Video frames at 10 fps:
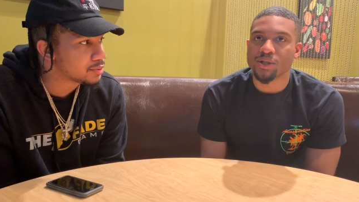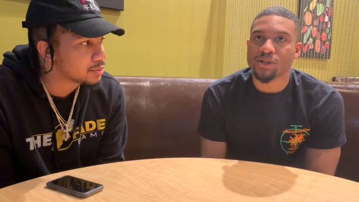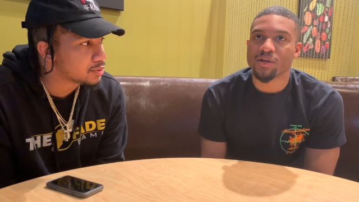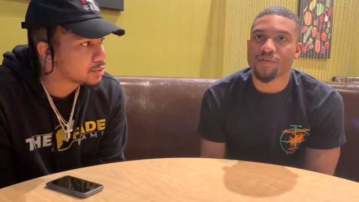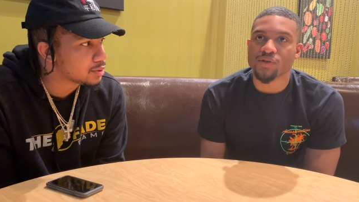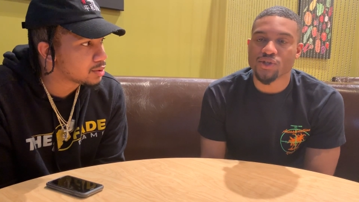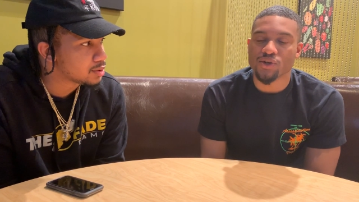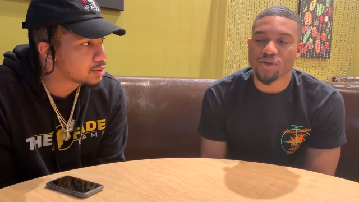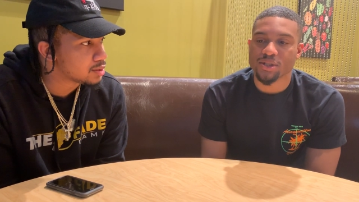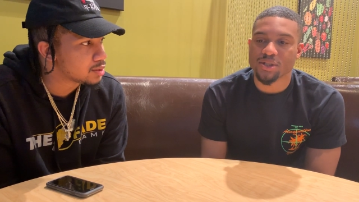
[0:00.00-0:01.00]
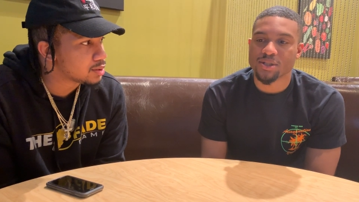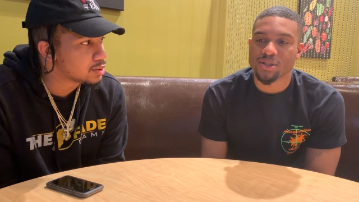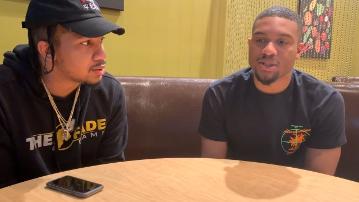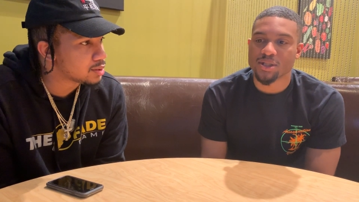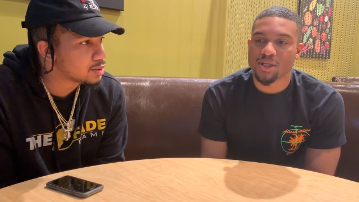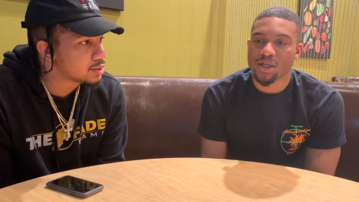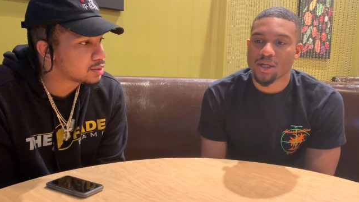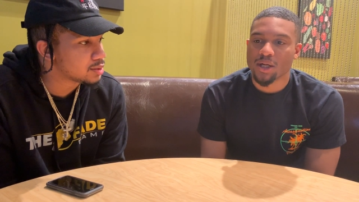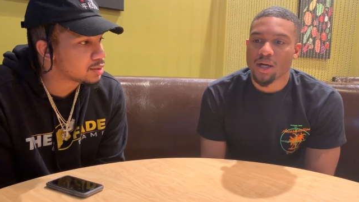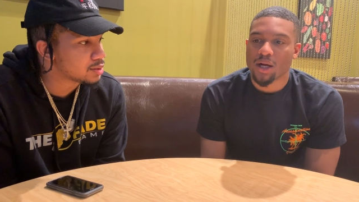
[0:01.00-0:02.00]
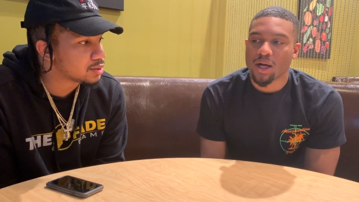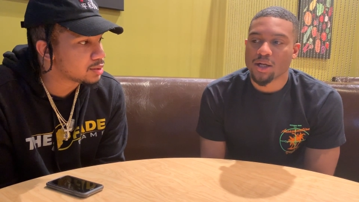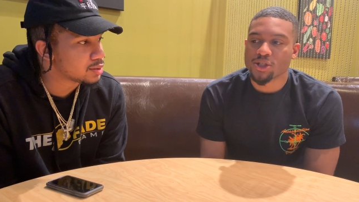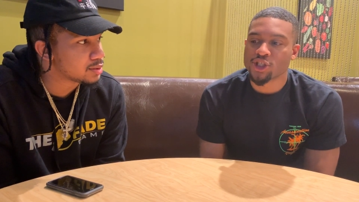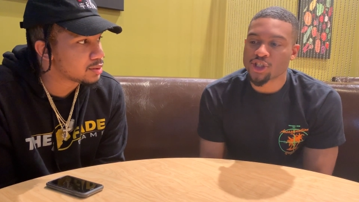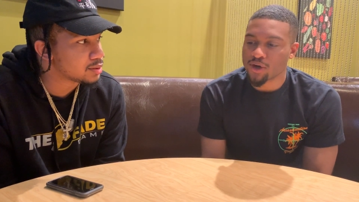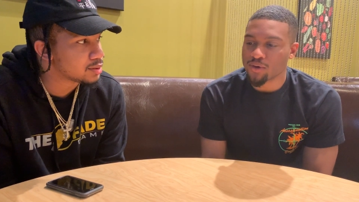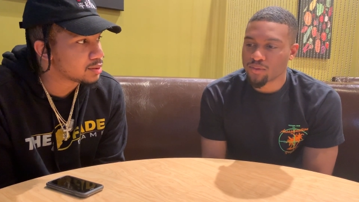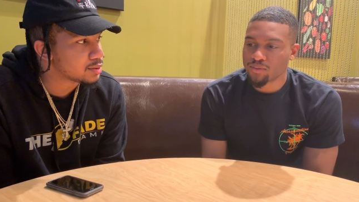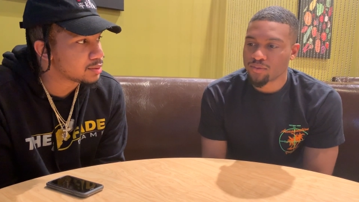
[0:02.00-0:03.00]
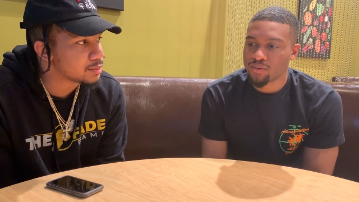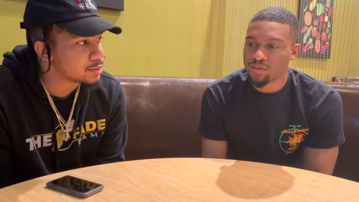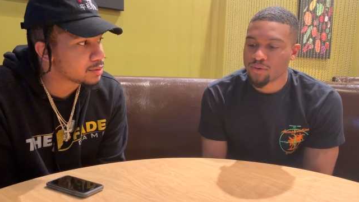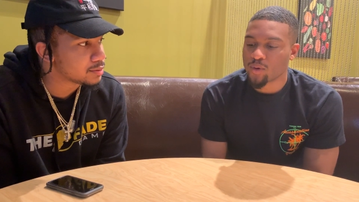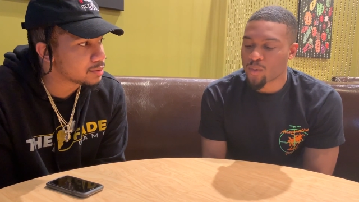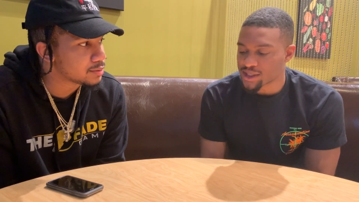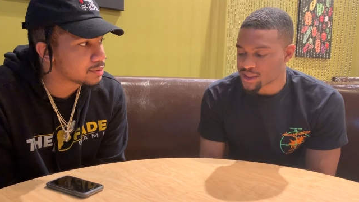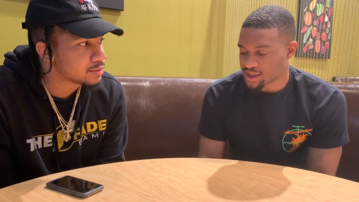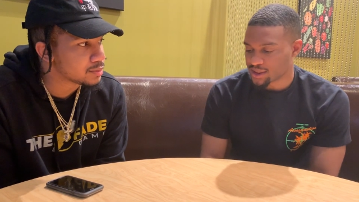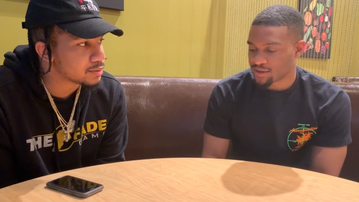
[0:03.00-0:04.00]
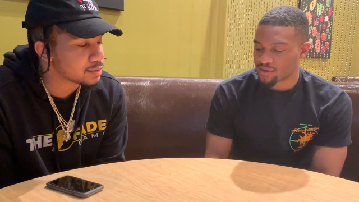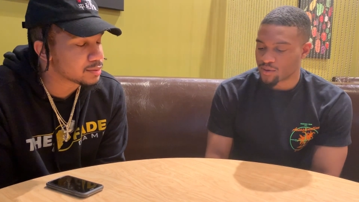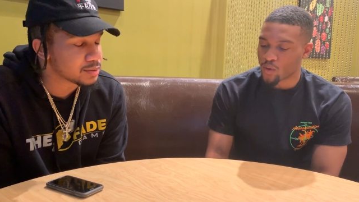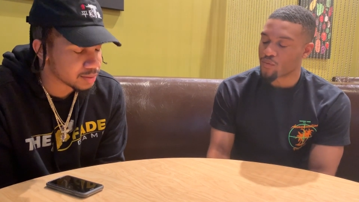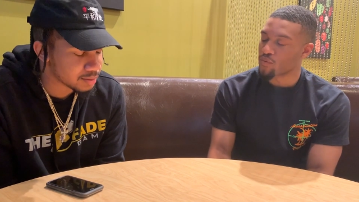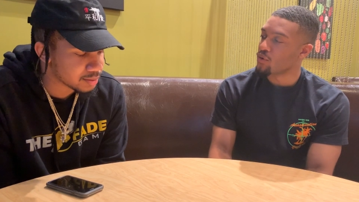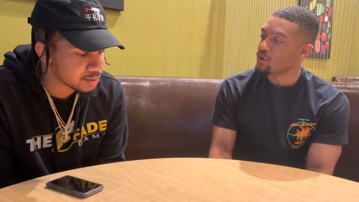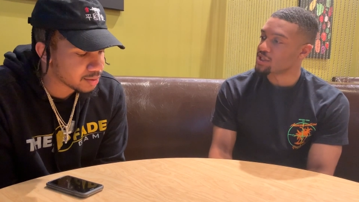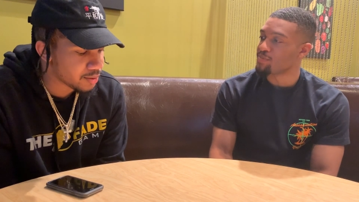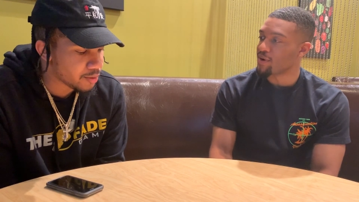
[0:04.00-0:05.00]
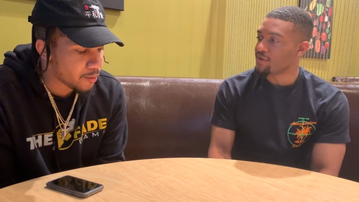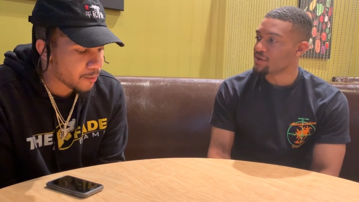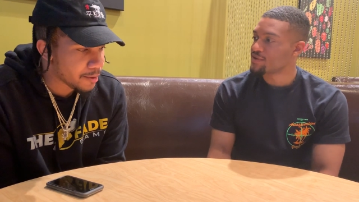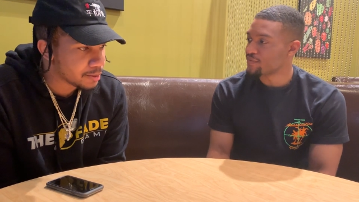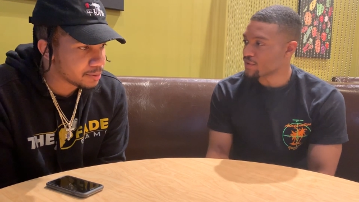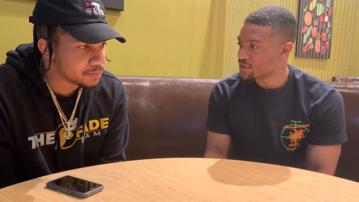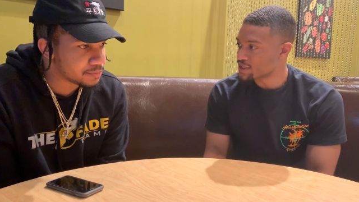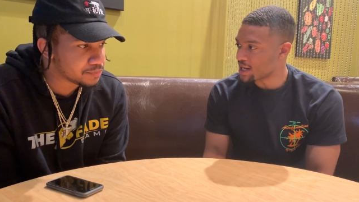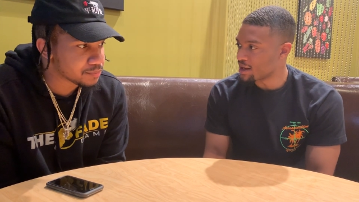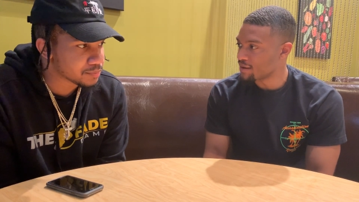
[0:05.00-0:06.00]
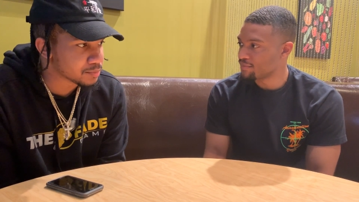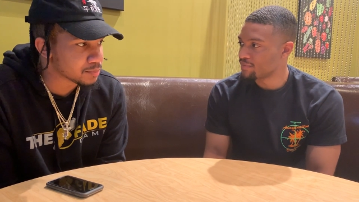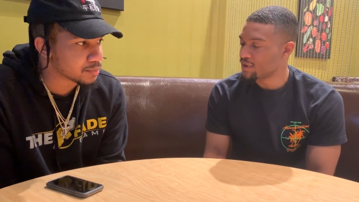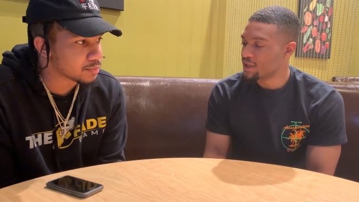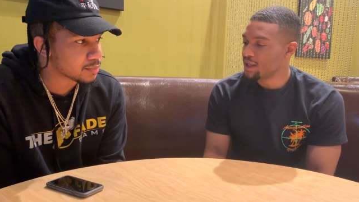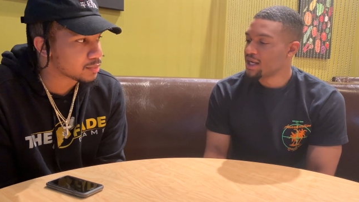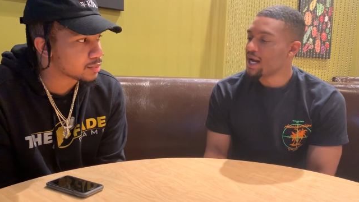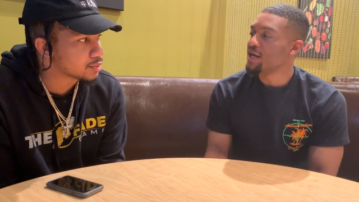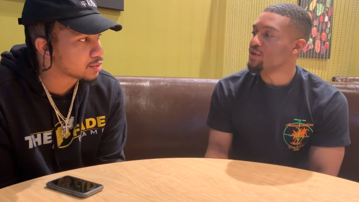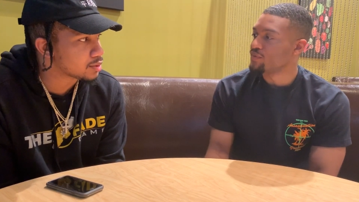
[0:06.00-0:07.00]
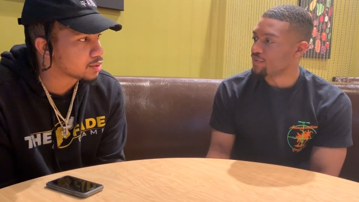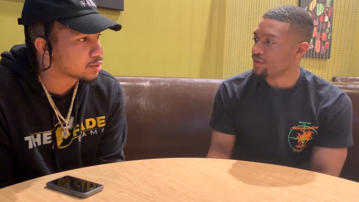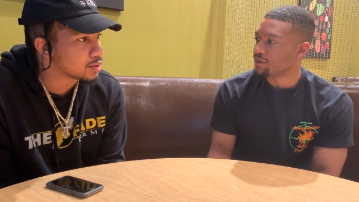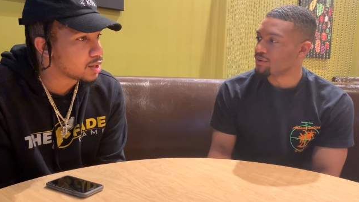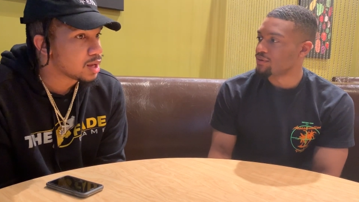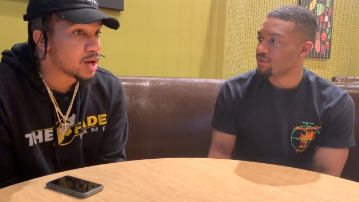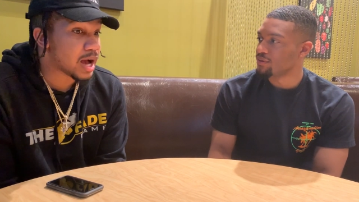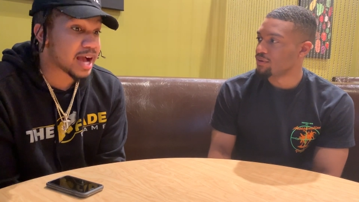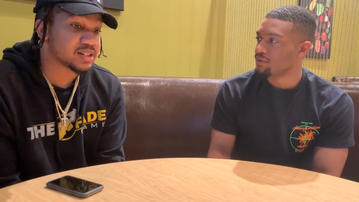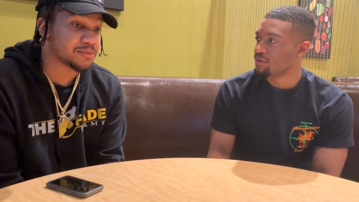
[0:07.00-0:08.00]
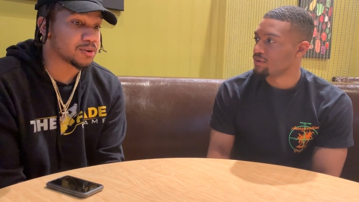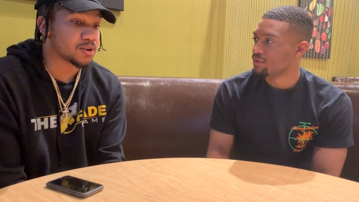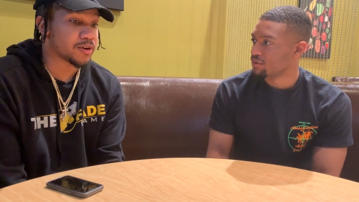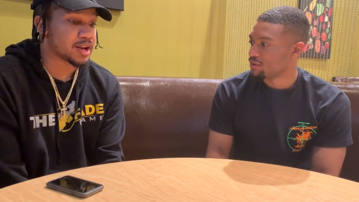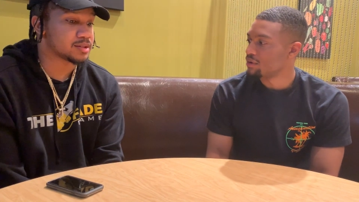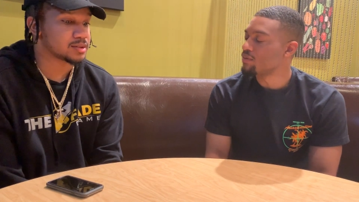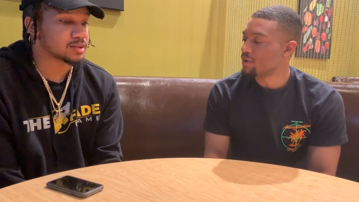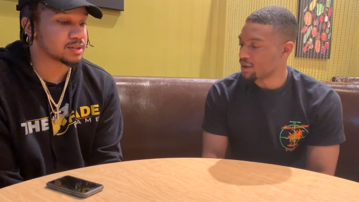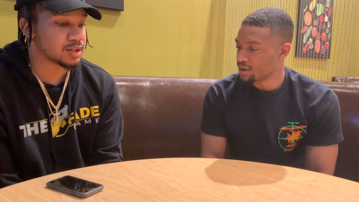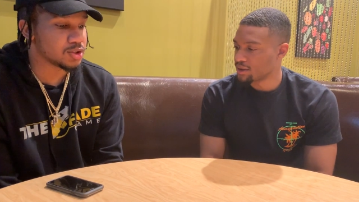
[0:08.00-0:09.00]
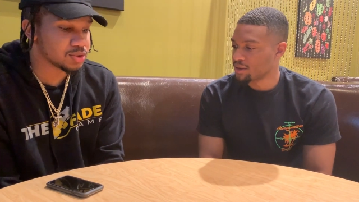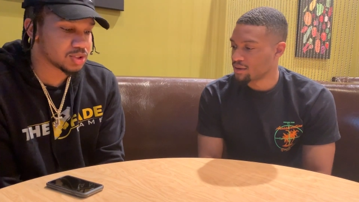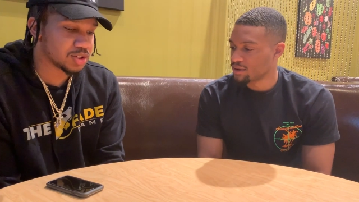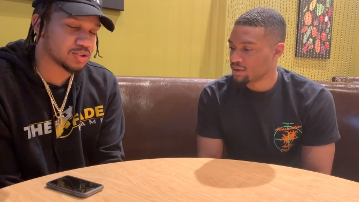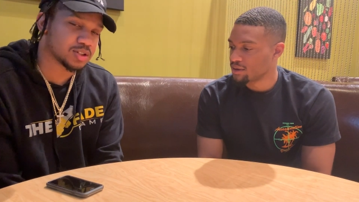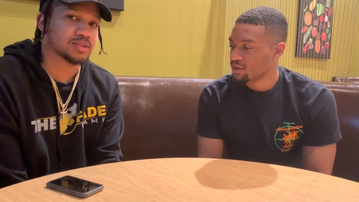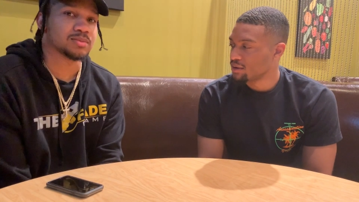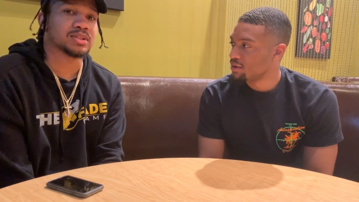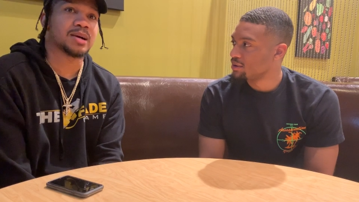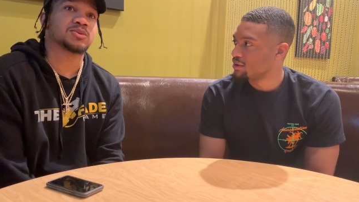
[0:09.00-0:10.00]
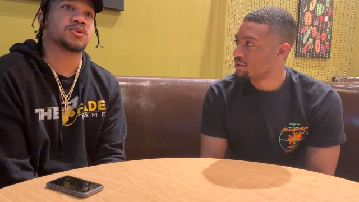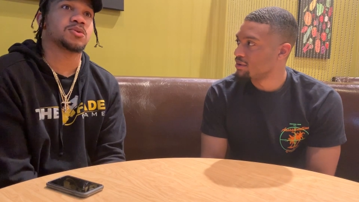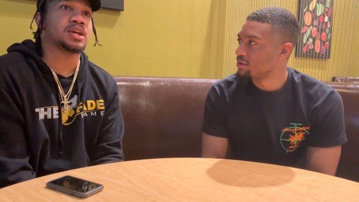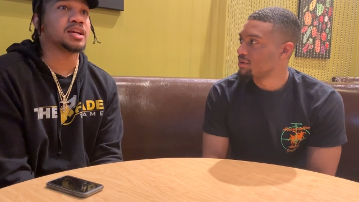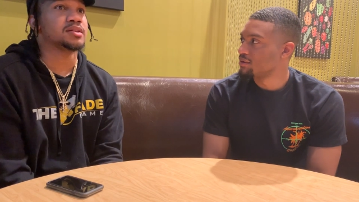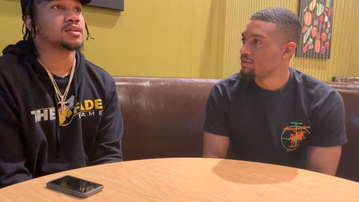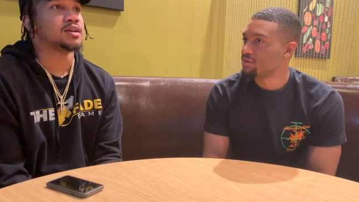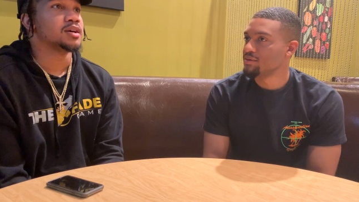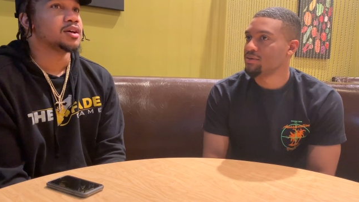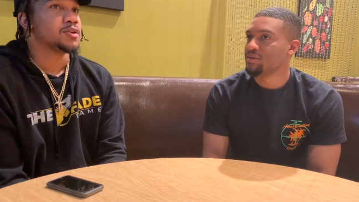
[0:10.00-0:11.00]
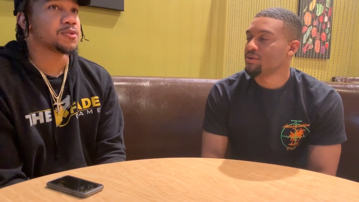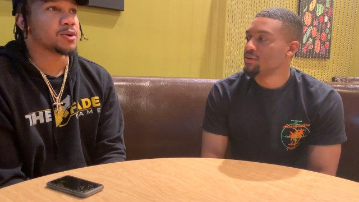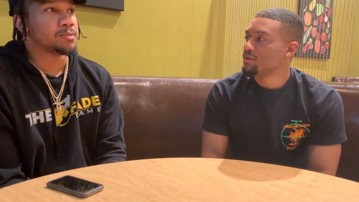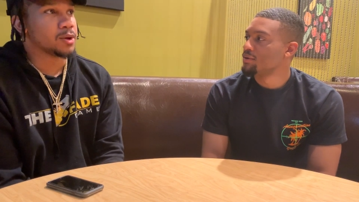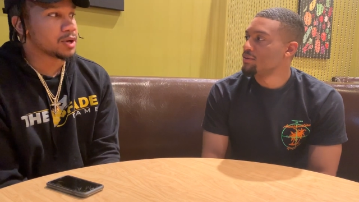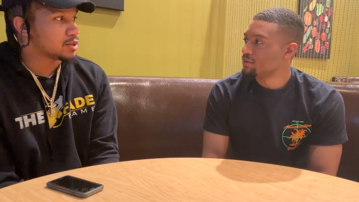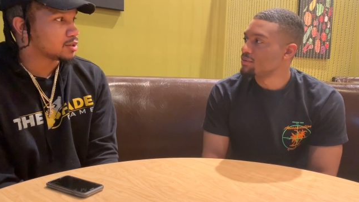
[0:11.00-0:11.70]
Speaker 1: with different sauces. So, question: overall experience, first
Speaker 2: time. Mm-hmm. How do you feel? I actually feel great. Okay. Usually, you know, sometimes when you eat, you feel bloated